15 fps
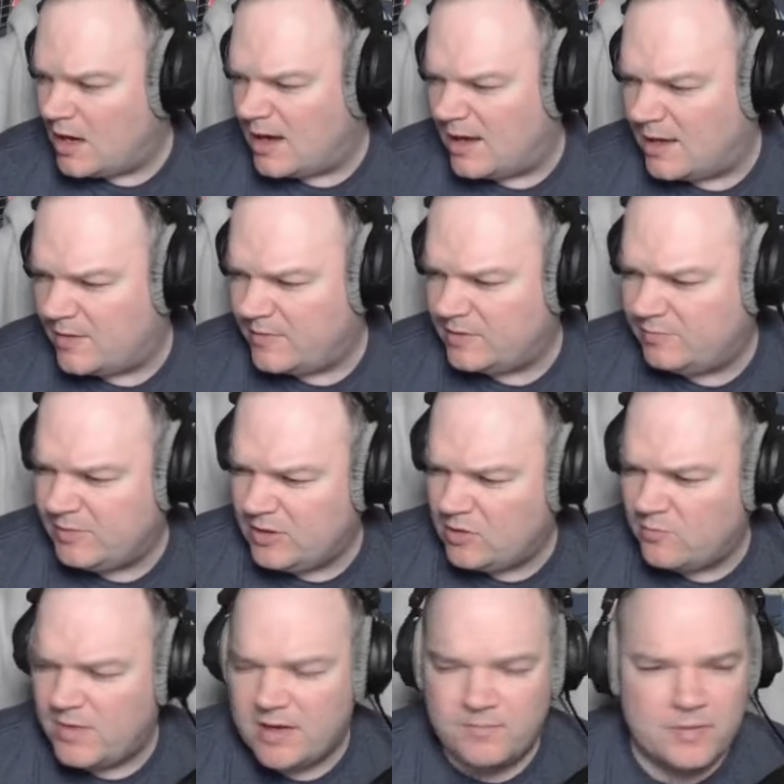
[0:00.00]
Uh, this video
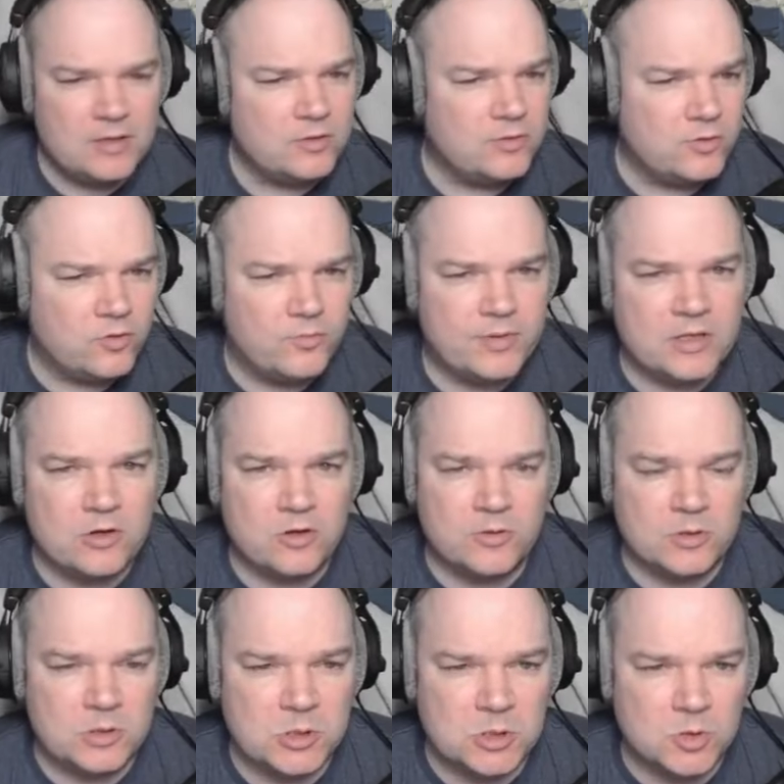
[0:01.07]
might be a little bit on
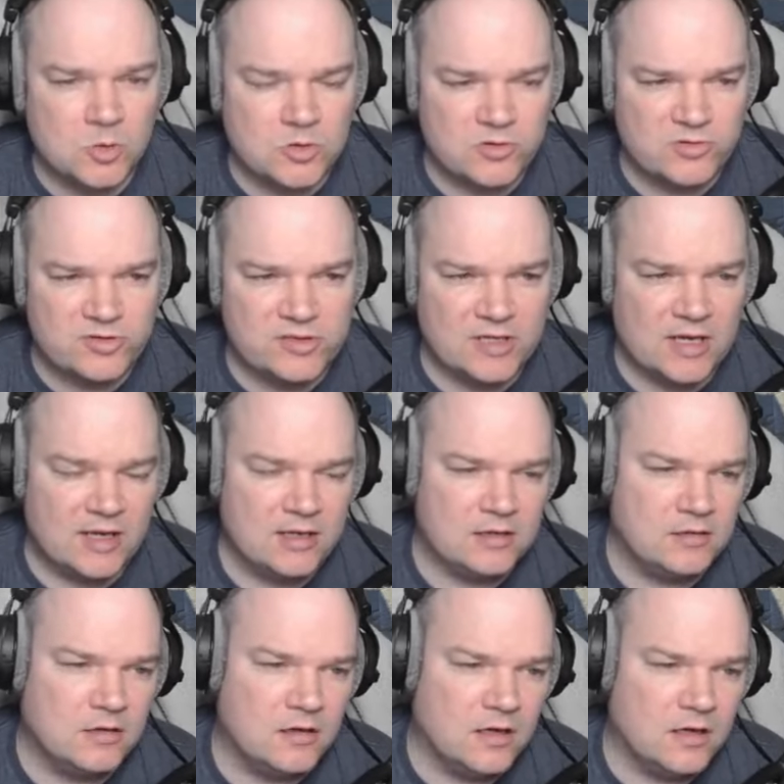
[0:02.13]
the shorter side.